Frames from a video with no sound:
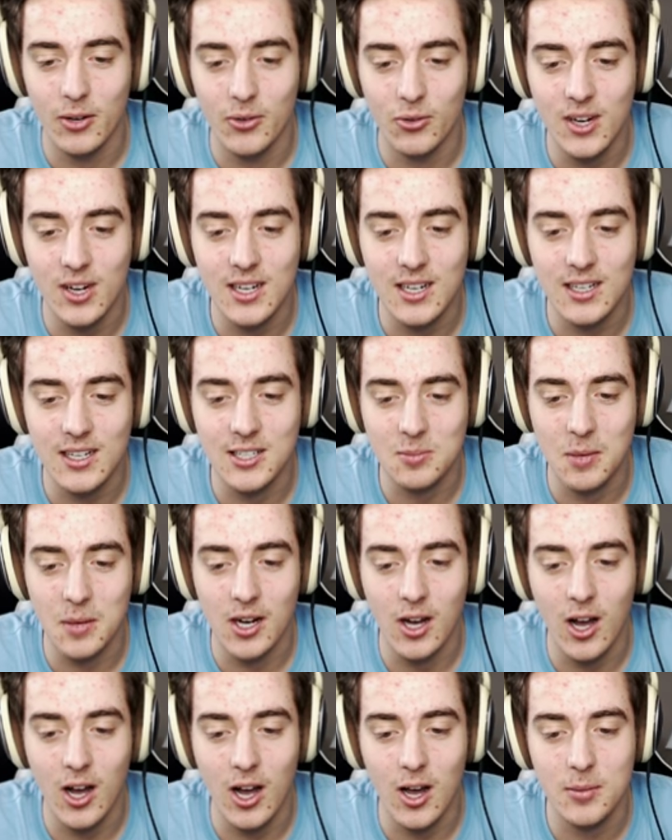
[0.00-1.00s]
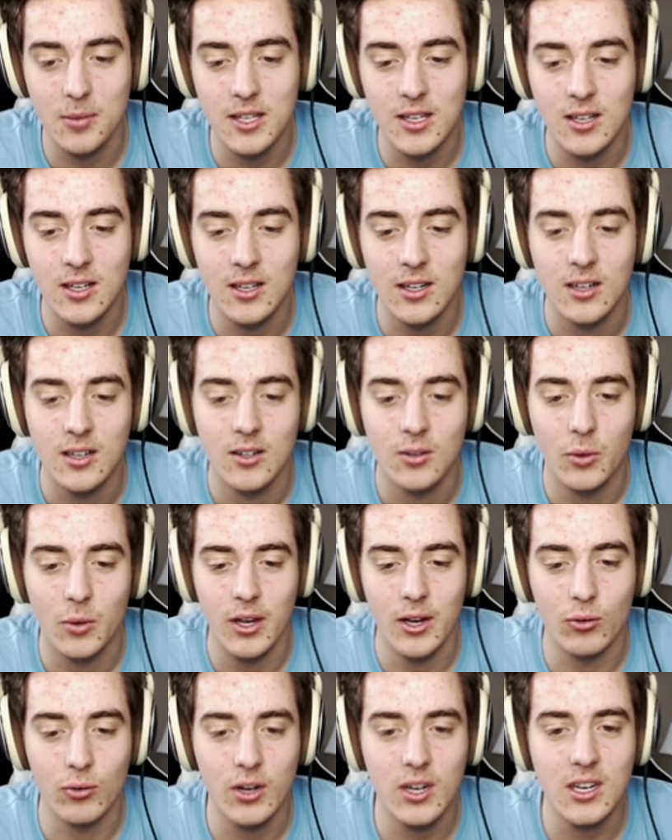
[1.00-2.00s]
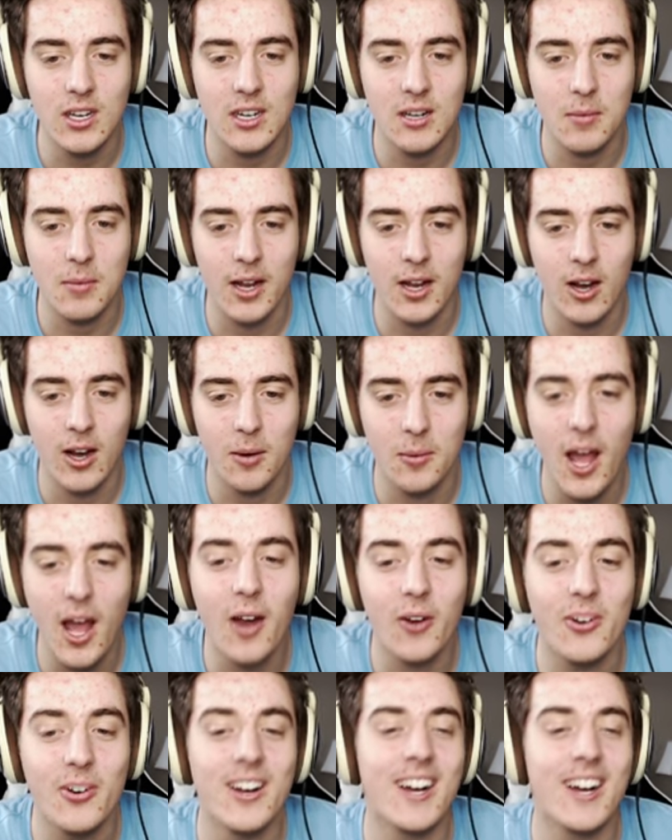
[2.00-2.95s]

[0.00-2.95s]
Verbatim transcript: reading is my hobby. Wait, reading my hobby. Oh,